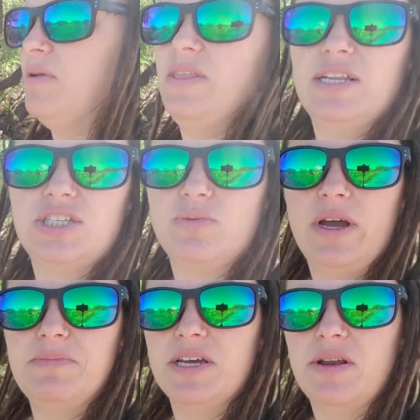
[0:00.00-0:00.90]
mean, that just
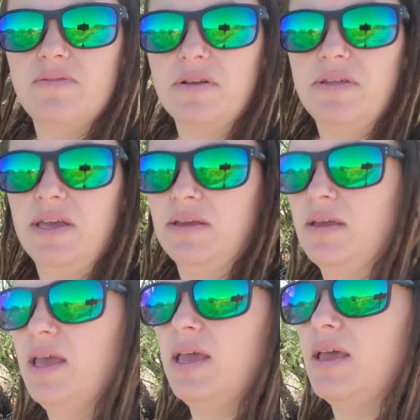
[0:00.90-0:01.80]
wipes out everything.
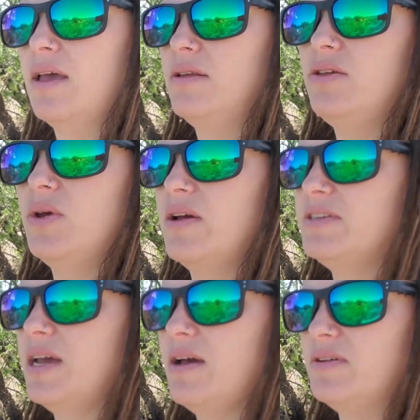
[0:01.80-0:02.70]
And you have
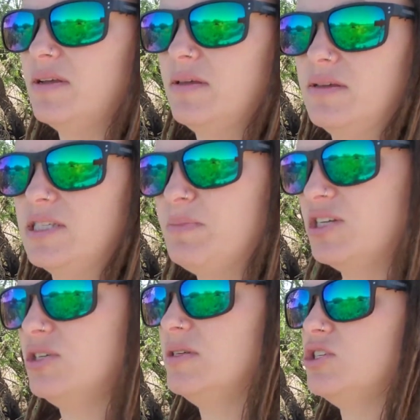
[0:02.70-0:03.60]
to have a
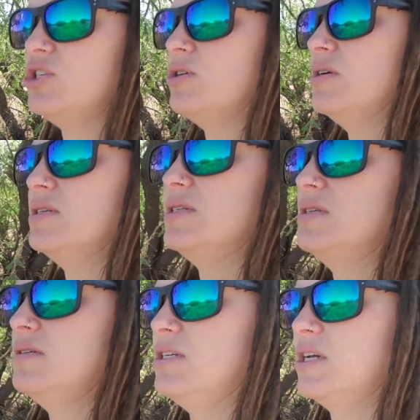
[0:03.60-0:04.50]
special insurance to